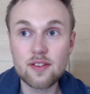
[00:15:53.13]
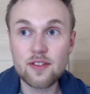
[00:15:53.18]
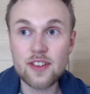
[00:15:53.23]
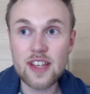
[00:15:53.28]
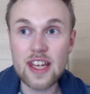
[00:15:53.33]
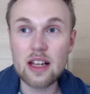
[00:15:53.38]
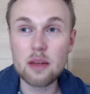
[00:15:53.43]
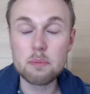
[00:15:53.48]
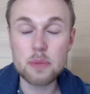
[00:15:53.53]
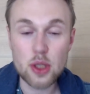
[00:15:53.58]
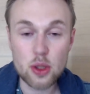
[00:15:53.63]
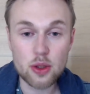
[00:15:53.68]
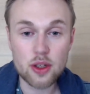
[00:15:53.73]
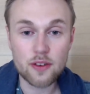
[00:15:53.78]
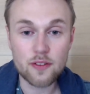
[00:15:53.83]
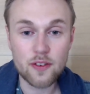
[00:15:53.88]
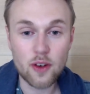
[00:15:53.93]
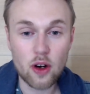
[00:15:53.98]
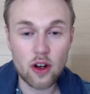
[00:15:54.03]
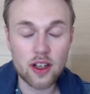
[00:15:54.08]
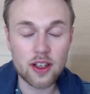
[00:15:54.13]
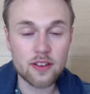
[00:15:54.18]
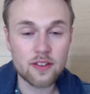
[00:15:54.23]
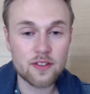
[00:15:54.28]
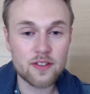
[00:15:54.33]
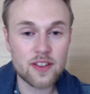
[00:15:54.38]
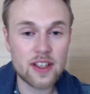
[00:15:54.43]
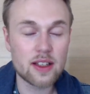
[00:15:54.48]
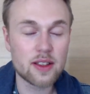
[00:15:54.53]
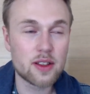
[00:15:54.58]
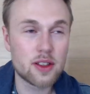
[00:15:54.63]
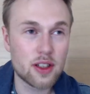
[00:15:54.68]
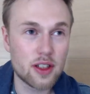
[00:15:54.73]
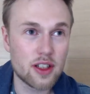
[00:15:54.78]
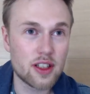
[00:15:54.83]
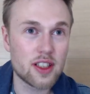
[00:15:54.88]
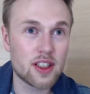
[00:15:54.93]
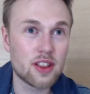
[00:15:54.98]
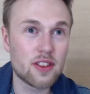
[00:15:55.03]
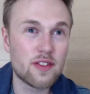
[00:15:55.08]
feel beautiful and feel
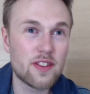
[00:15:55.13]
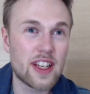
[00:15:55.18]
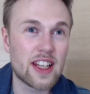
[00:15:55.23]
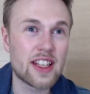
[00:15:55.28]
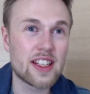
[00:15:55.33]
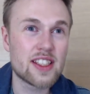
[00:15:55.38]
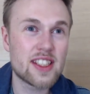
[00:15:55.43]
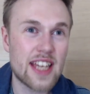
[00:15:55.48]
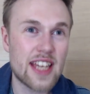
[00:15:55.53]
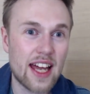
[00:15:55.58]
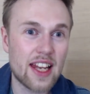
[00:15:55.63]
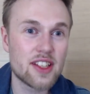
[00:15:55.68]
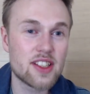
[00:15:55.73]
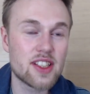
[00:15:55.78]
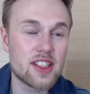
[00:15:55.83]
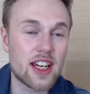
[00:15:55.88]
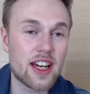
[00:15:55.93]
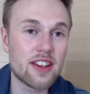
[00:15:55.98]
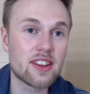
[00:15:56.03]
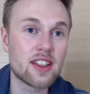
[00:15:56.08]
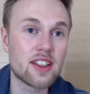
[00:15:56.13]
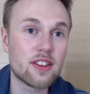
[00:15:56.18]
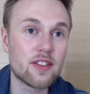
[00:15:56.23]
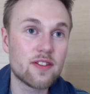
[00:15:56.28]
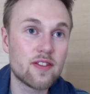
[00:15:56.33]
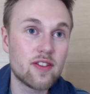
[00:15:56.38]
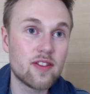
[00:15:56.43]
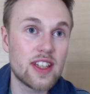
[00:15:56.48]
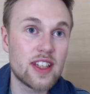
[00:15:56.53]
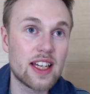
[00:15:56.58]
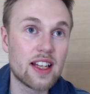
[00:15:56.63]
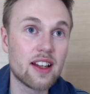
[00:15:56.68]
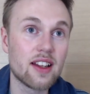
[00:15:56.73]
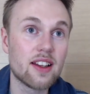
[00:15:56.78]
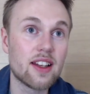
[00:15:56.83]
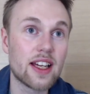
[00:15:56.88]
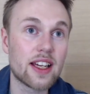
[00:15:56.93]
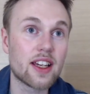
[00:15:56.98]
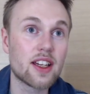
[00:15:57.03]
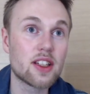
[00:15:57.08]
good and feel intelligent and feel
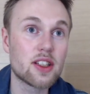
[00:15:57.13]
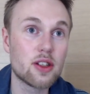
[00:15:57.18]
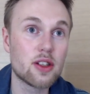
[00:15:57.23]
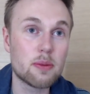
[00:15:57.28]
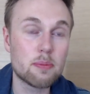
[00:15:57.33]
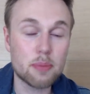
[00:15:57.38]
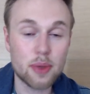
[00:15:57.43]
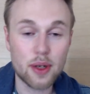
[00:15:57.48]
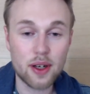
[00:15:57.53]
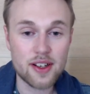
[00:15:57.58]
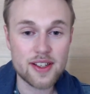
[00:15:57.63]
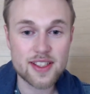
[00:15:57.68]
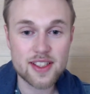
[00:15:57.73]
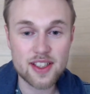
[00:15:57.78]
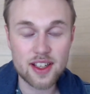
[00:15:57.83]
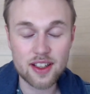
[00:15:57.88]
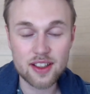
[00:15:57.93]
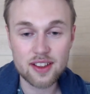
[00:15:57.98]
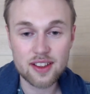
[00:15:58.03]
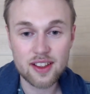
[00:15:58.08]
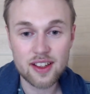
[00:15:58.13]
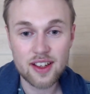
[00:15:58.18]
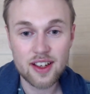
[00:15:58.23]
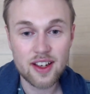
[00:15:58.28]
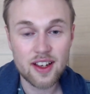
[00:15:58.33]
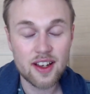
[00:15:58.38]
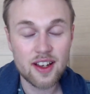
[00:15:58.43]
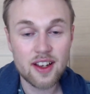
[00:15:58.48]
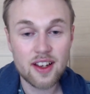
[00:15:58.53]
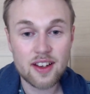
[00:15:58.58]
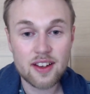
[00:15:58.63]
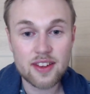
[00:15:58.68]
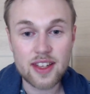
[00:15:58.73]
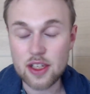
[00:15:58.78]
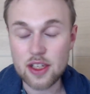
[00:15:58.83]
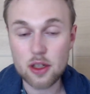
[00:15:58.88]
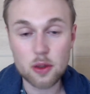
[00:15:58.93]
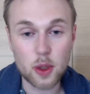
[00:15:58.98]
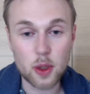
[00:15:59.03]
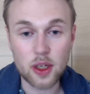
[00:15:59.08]
like a good person,
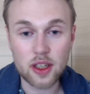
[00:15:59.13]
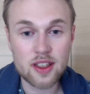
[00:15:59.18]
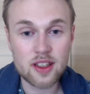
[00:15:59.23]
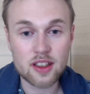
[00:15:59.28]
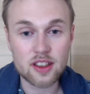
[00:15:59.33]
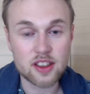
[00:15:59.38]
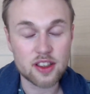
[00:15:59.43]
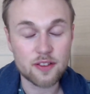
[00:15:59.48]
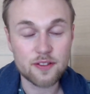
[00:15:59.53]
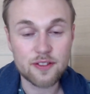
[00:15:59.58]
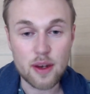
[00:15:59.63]
then you're working on your